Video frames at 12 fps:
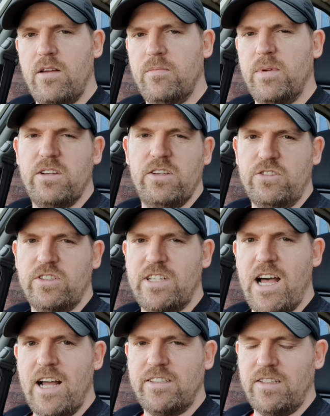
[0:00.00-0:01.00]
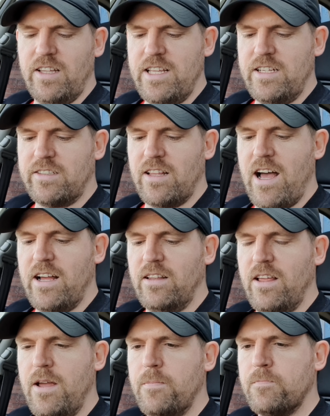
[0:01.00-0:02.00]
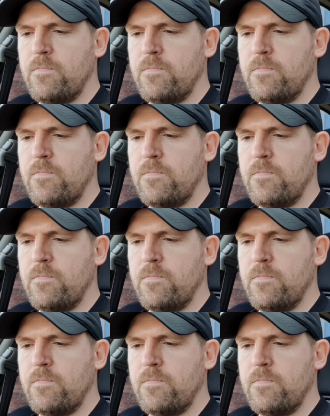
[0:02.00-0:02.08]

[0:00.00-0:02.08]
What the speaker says: because it just started to leak slightly.